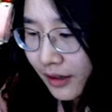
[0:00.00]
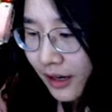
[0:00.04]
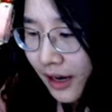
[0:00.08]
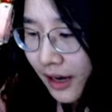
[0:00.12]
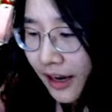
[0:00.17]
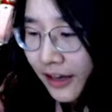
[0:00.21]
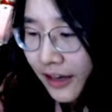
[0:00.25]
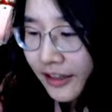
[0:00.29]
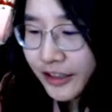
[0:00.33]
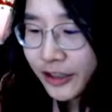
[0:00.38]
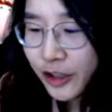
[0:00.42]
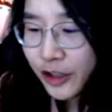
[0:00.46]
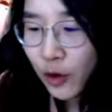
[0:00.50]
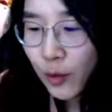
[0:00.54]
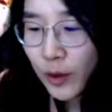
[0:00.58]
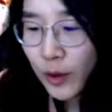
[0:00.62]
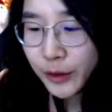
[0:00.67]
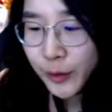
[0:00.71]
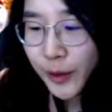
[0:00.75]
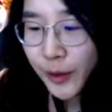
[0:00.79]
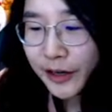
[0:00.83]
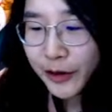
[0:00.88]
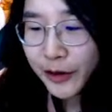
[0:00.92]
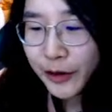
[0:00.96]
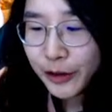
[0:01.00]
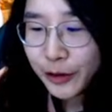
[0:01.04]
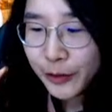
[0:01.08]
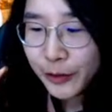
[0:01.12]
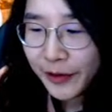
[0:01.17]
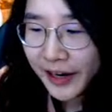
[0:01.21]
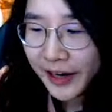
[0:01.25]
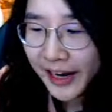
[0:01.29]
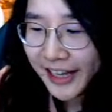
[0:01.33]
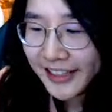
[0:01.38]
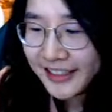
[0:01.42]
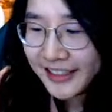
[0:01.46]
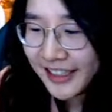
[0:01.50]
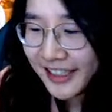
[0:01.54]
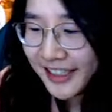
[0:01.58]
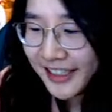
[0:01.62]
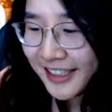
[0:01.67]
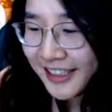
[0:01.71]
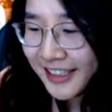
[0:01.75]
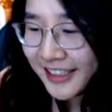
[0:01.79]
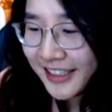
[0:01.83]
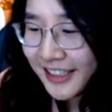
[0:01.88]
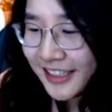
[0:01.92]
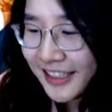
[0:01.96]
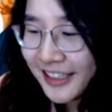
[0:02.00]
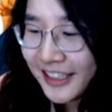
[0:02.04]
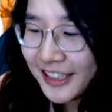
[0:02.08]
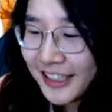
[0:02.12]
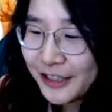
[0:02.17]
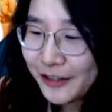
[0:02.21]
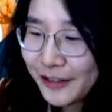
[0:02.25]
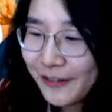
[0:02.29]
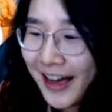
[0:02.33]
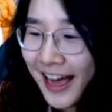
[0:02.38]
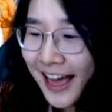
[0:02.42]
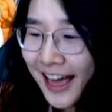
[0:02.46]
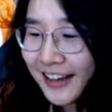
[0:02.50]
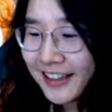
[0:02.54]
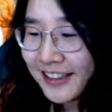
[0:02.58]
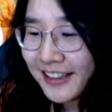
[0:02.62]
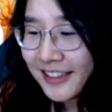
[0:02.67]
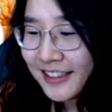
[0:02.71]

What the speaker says: So what we are going to create is this one.